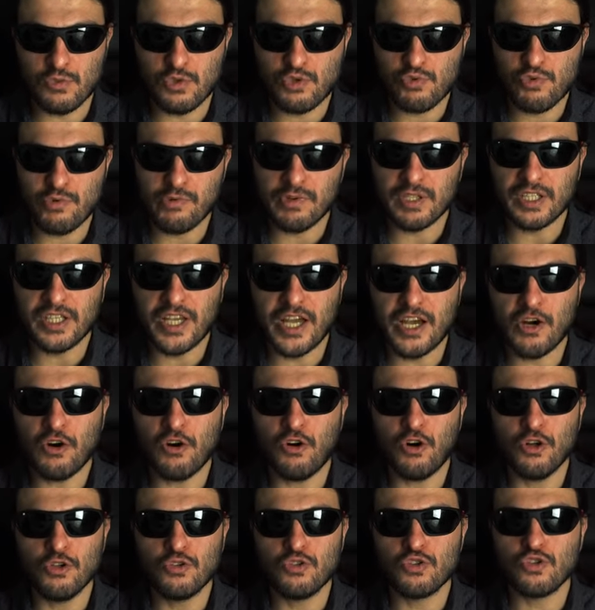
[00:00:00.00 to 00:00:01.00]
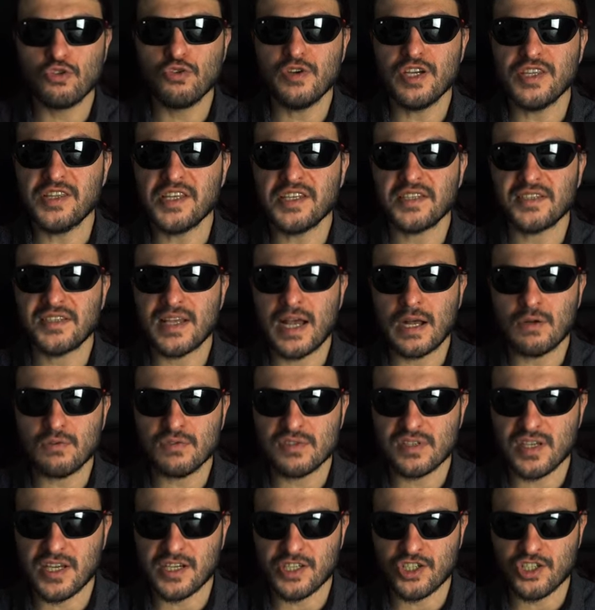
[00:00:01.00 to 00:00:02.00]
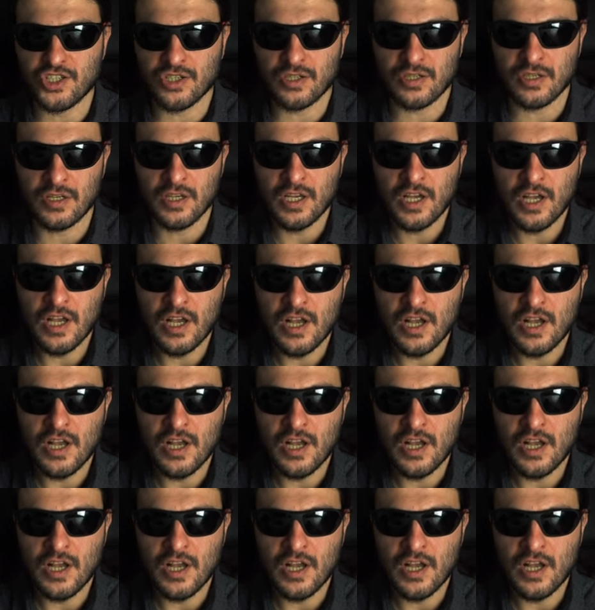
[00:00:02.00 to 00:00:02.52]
which we will get onto in the sound section.